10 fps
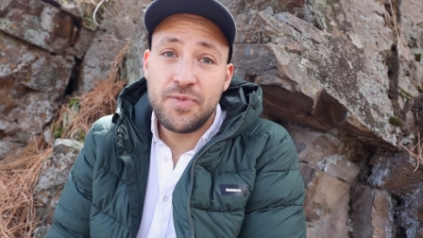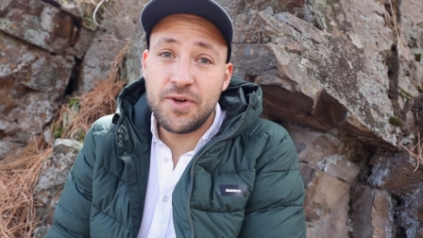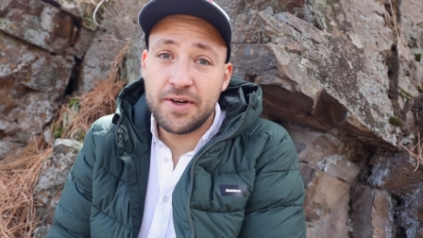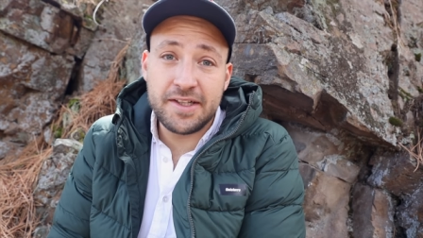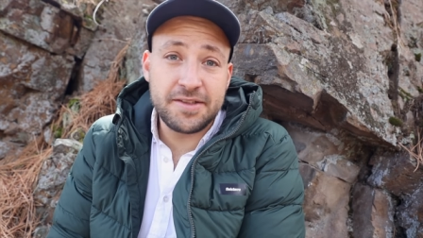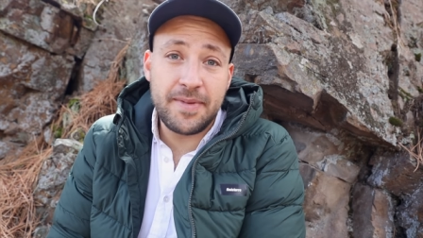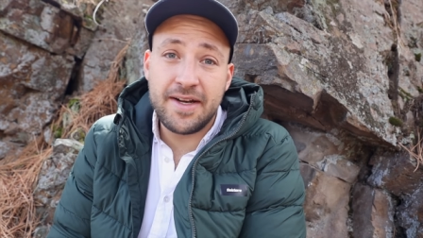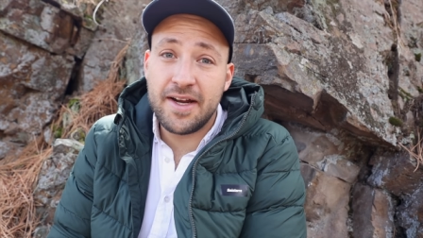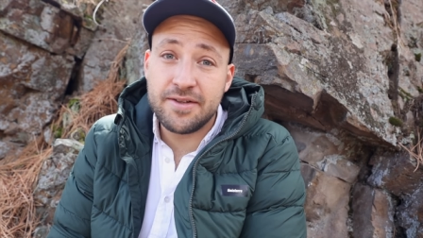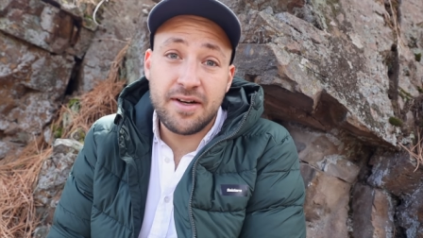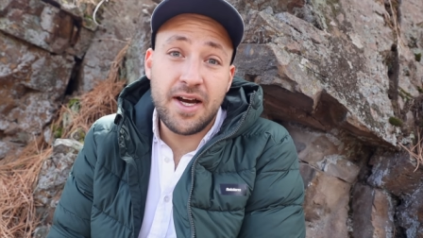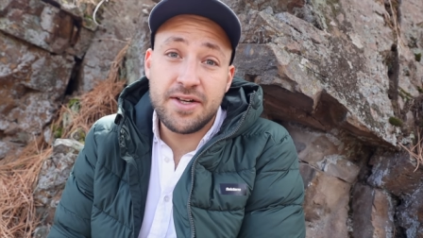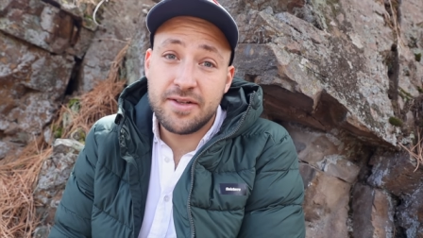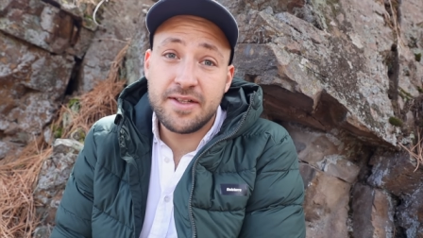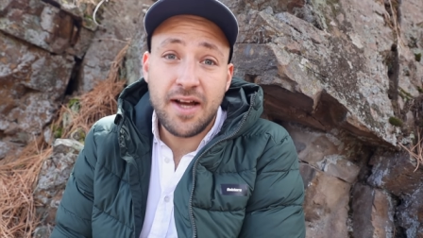you're gonna spend under
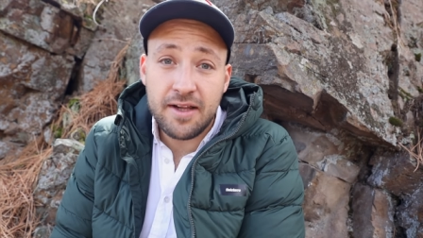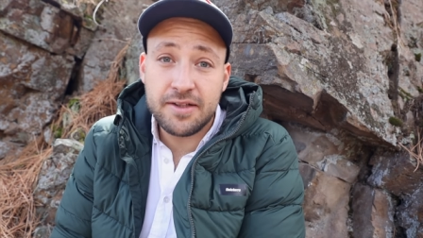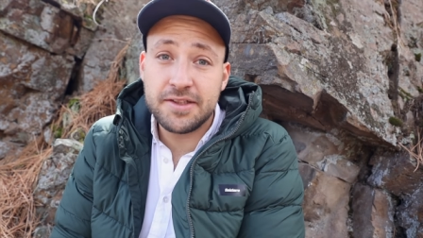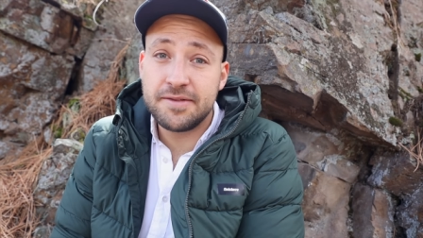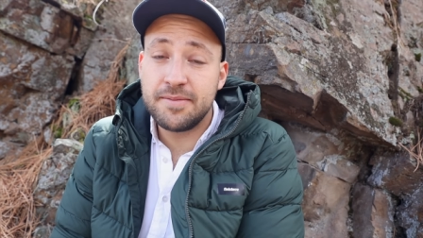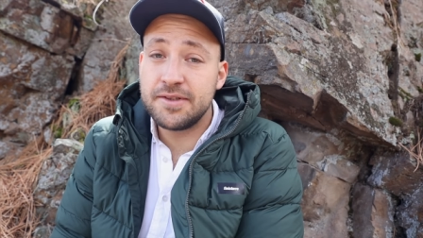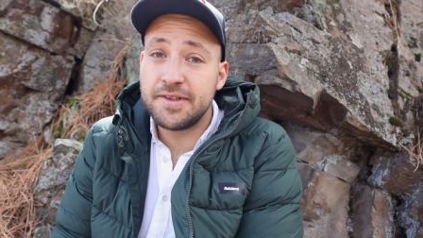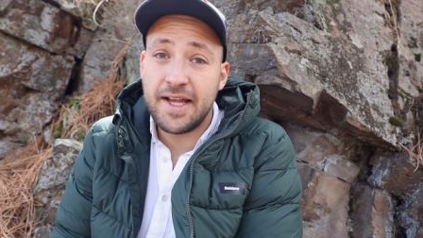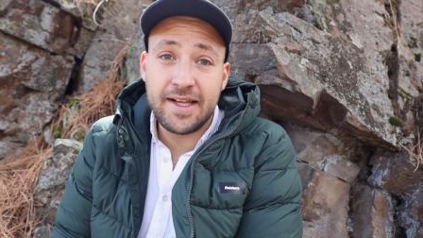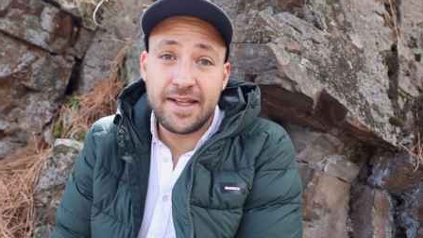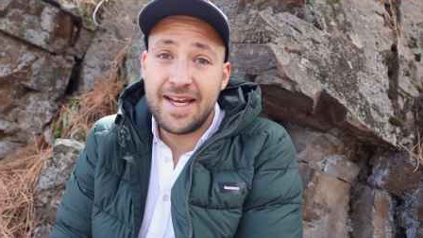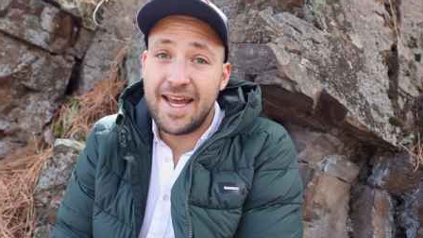$100 most likely,